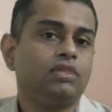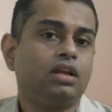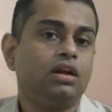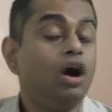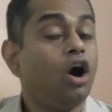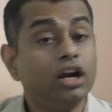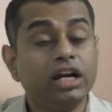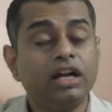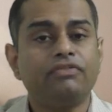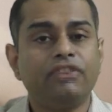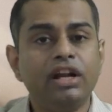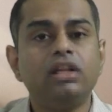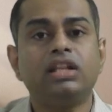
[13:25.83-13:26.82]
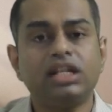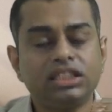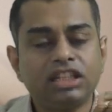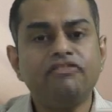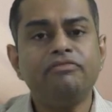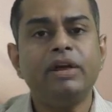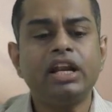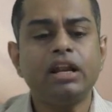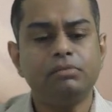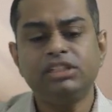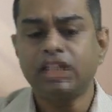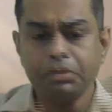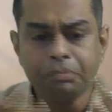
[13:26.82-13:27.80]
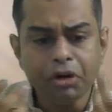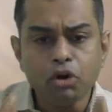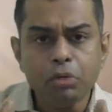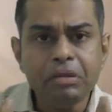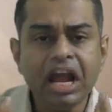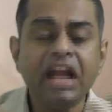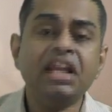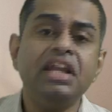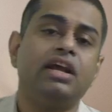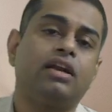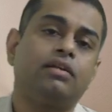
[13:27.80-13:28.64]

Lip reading: Auditor felt the risk of material misstatement could be high here.